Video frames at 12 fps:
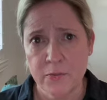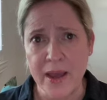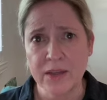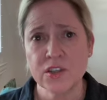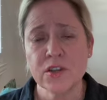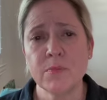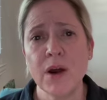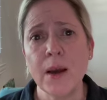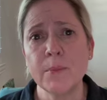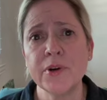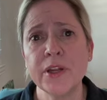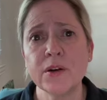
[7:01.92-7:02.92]
back to the
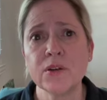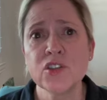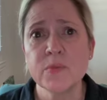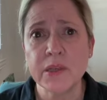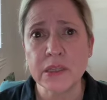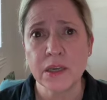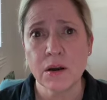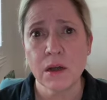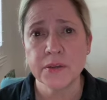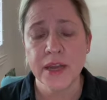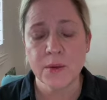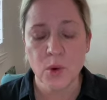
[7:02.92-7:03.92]
property and ultimately
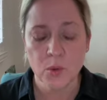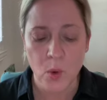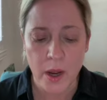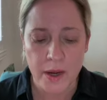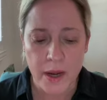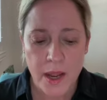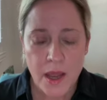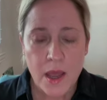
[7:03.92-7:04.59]
called 911.